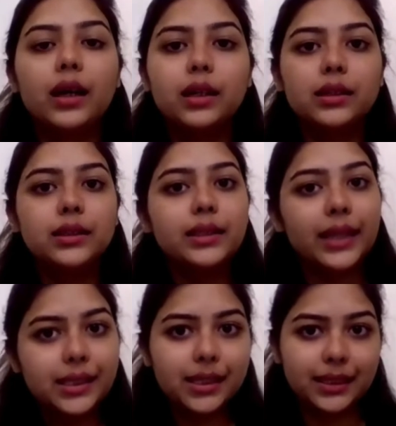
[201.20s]
The
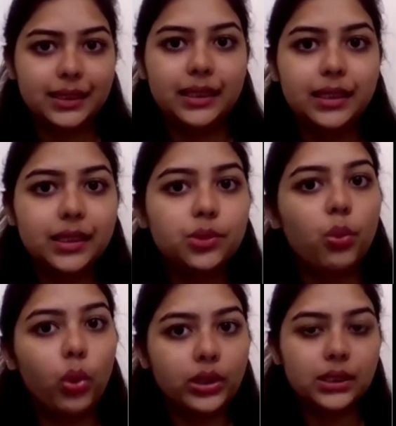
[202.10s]
next technique is
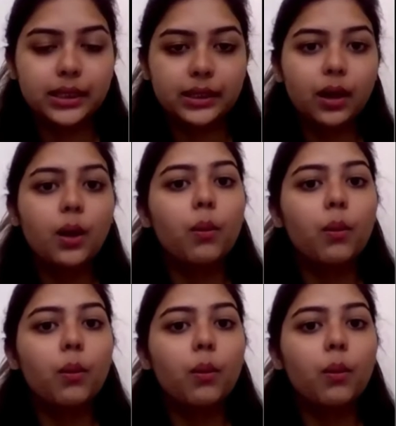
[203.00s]
modeling.